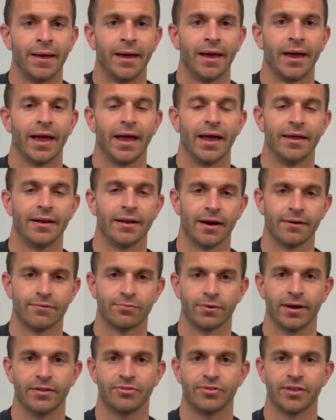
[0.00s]
And off
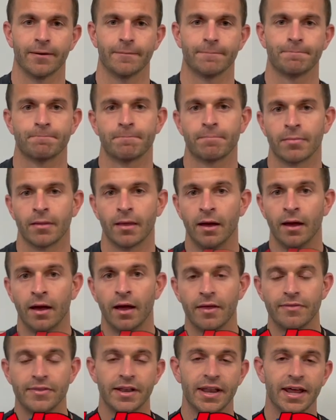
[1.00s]
right there.
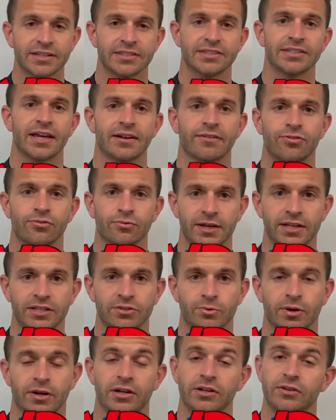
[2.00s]
The next set of 3s,
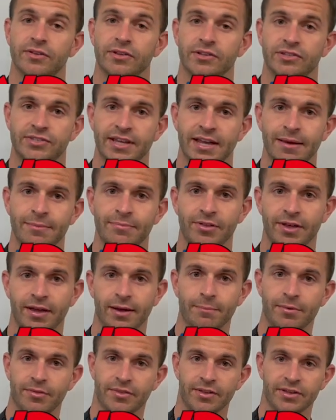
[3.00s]
we're going to do the same thing,
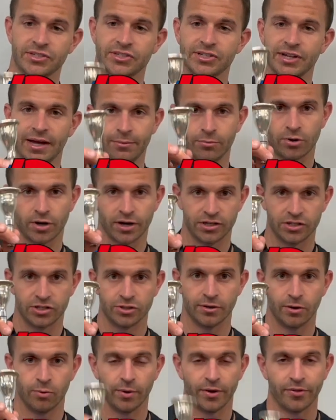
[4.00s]
but this time we're going to do
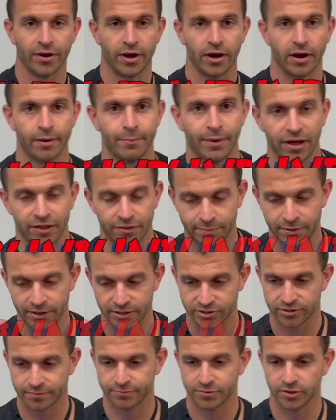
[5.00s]
it with our
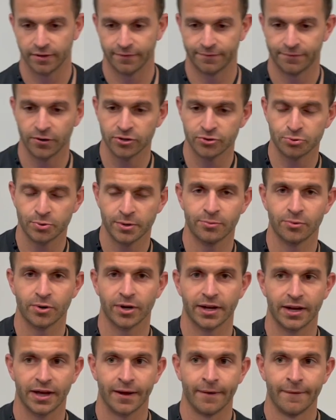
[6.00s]
mouthpiece. So the first one, we're
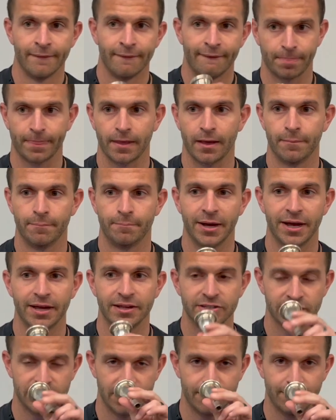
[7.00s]
going to
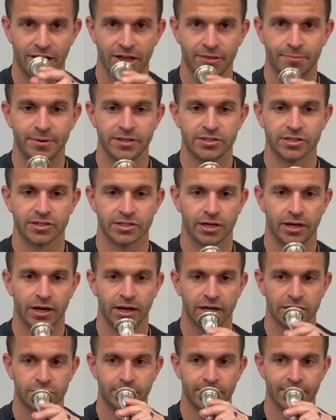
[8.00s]
buzz in the mouthpiece as long
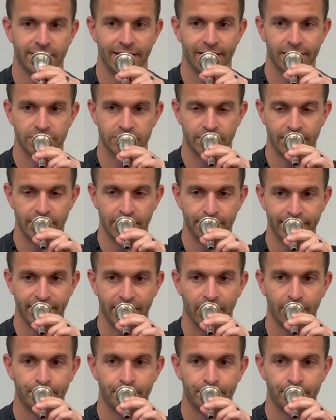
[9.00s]
as we can. So here we go.